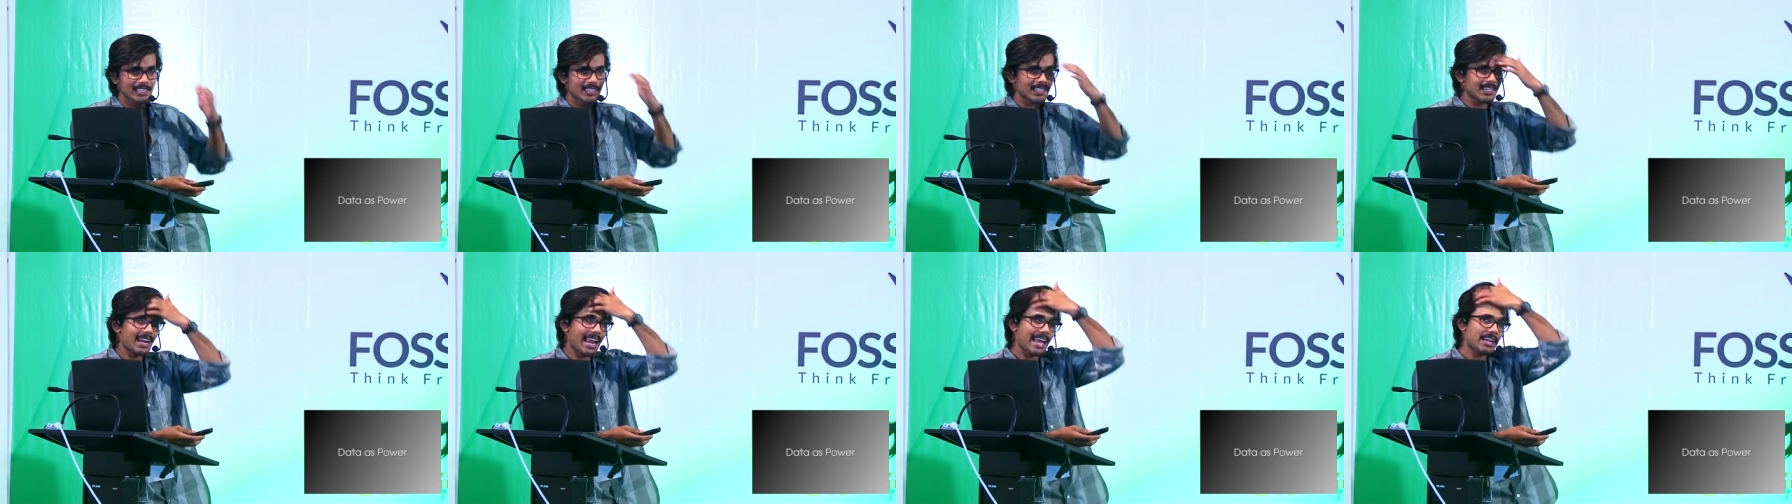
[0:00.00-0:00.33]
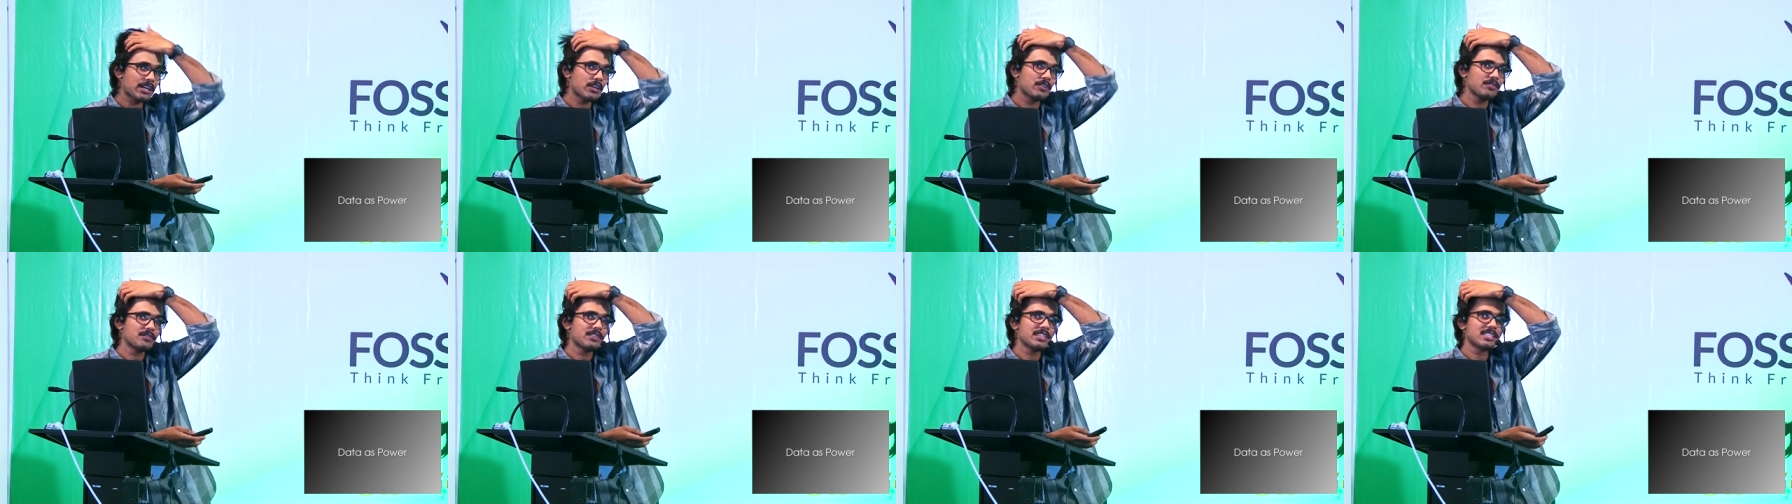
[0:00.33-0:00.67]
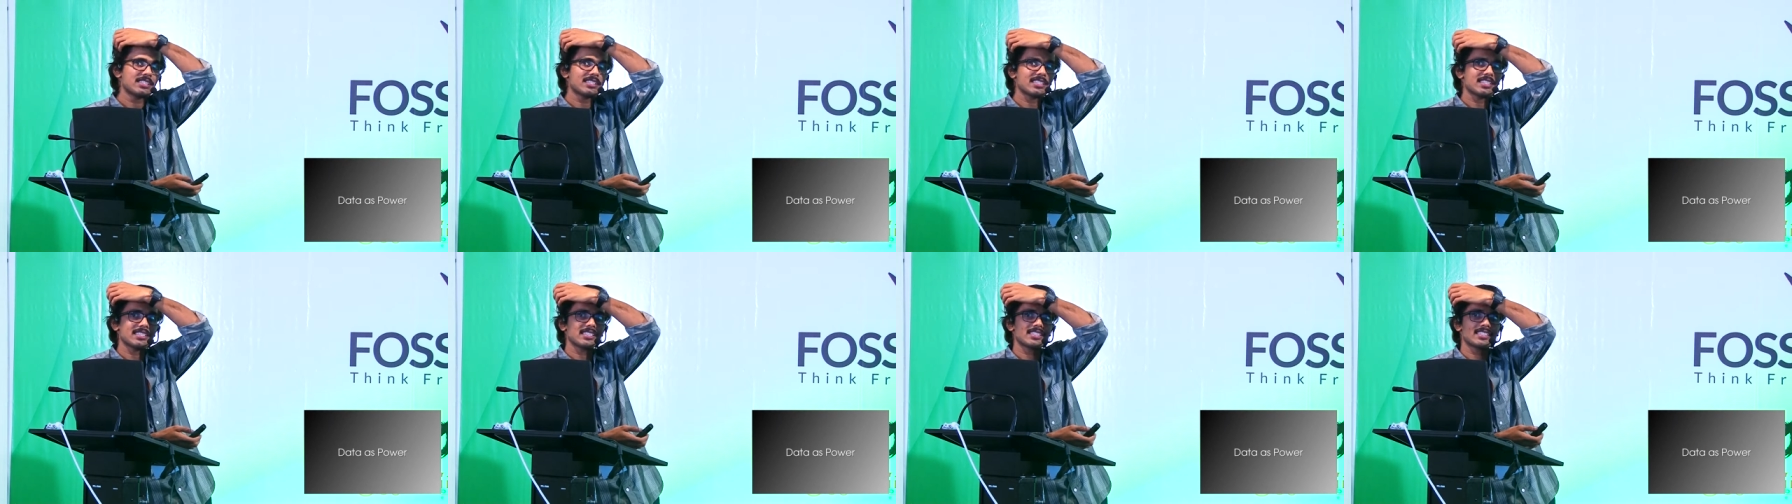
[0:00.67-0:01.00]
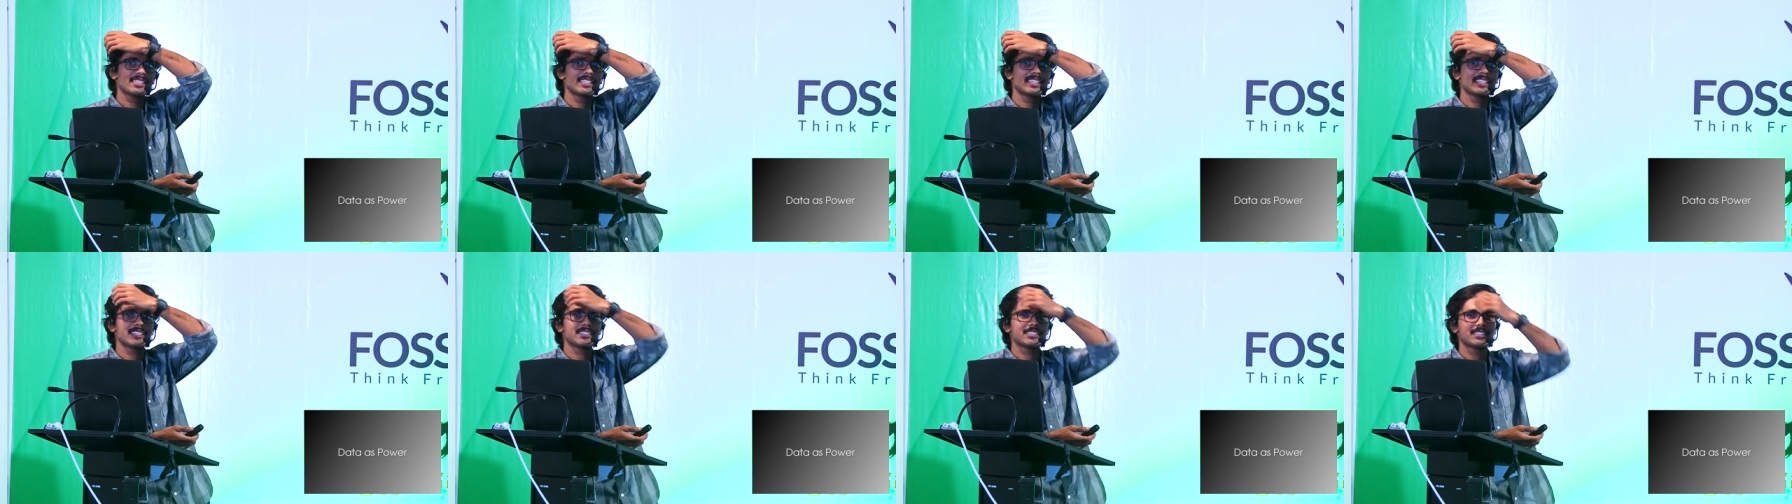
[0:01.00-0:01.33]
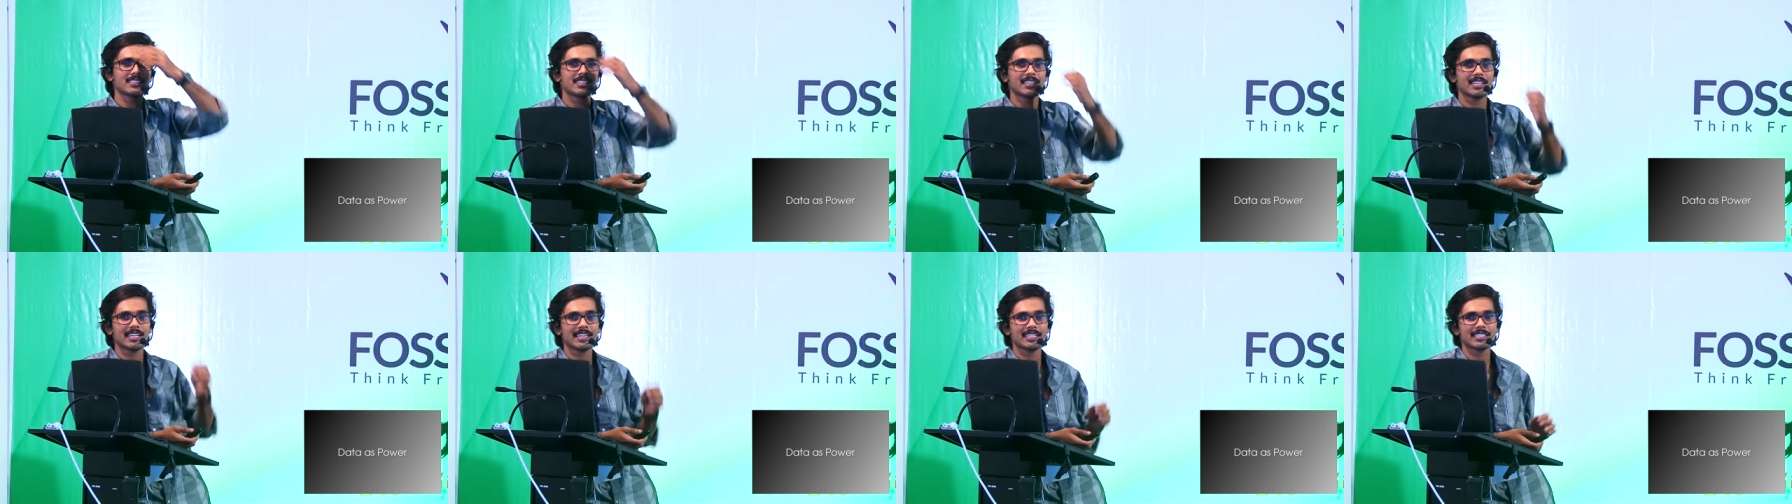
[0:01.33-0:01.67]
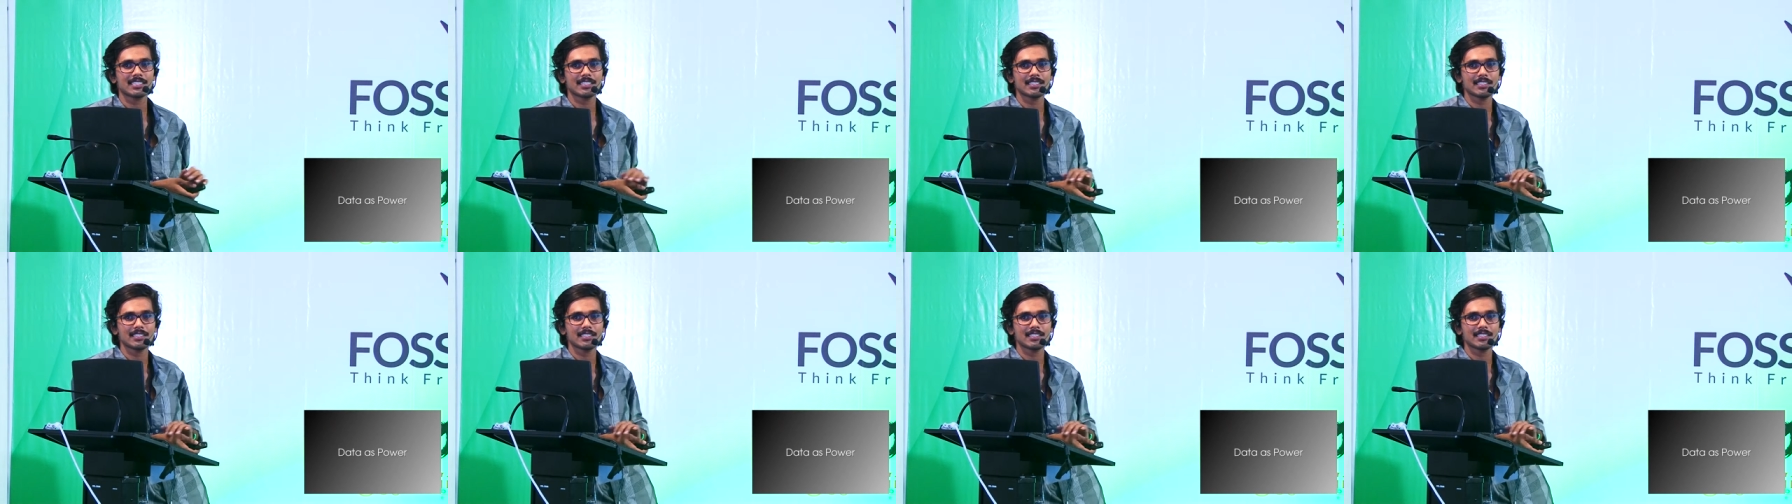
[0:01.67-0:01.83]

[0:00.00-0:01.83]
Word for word: lack of dissent here, like